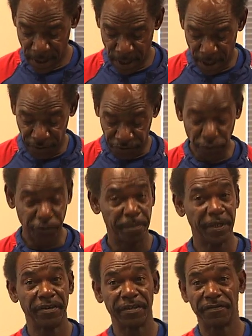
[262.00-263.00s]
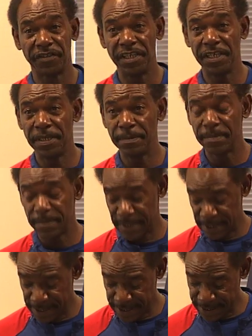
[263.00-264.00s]
In the true spirit of team,
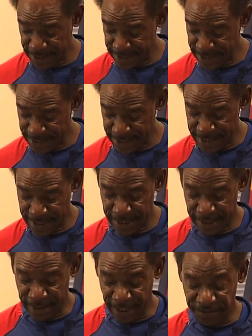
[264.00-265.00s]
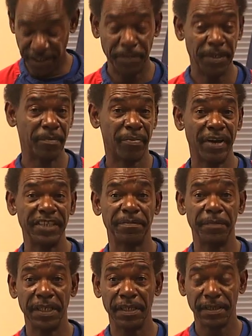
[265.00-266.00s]
they seem to embrace
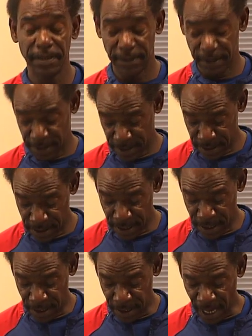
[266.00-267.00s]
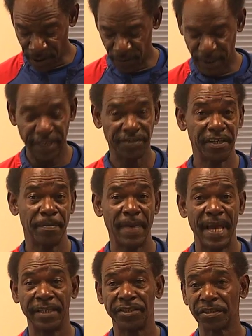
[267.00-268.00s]
me not only as their
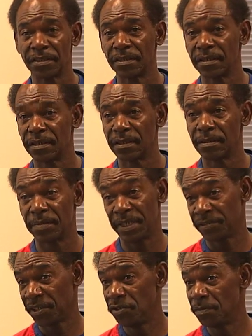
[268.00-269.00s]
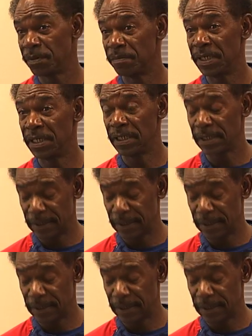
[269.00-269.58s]
manager, but as a human being.